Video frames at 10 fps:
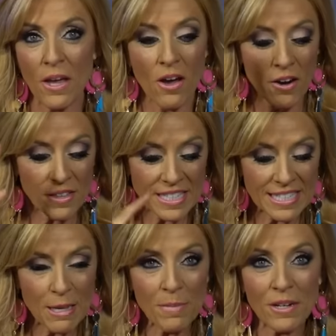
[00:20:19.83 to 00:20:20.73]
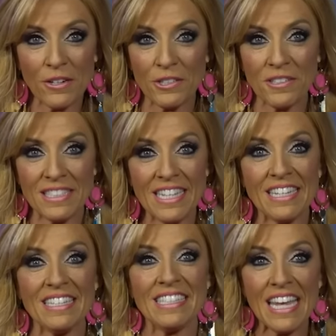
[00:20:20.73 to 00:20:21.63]
Are the seminars you're
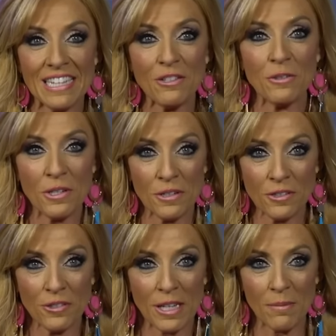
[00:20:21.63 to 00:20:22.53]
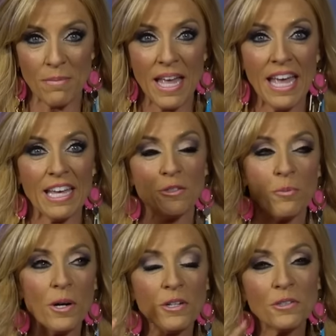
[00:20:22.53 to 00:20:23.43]
attending taking you to your dream? Is
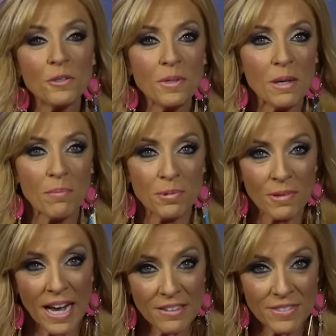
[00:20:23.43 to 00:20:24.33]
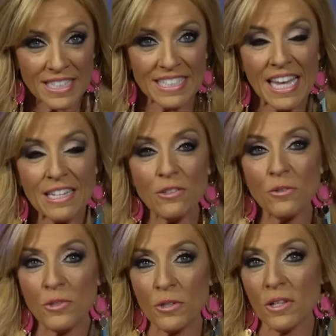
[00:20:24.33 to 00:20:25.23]
what you're doing in private taking you
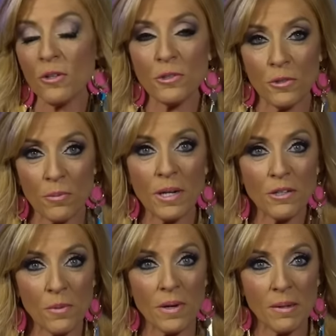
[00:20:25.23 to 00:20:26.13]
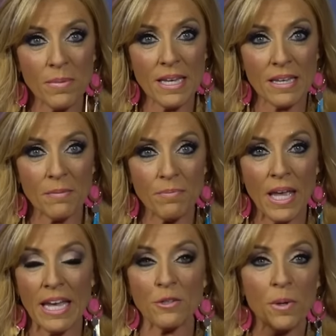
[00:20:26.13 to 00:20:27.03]
to closer to where you want to be?
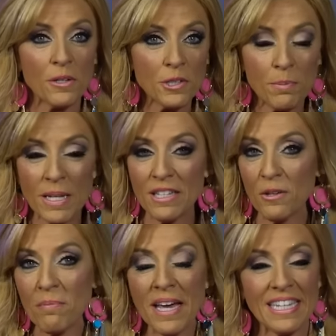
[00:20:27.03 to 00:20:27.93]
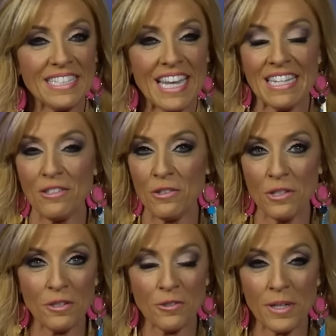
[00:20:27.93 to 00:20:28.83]
Is where you're spending your money taking you to
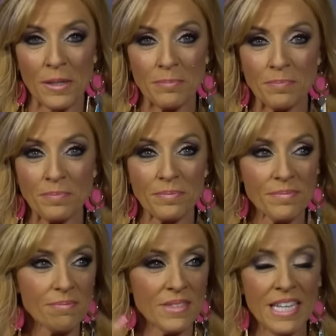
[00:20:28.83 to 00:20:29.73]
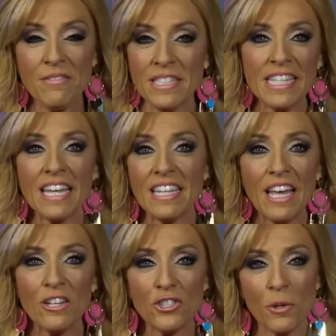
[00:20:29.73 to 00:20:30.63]
your dream? He even said,
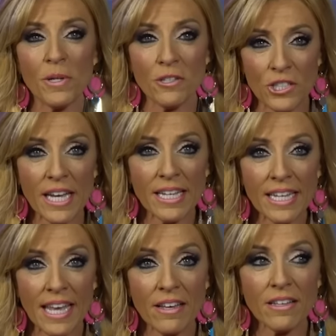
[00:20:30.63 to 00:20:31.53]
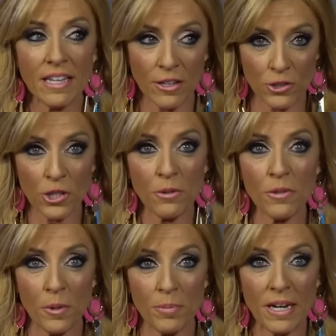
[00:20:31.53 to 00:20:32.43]
show me your checking account and I'll show you
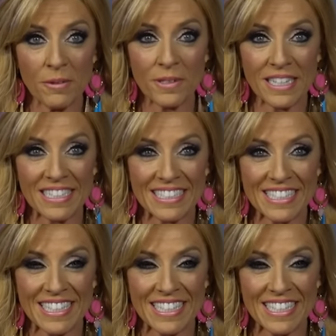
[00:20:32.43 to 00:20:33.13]
your priorities.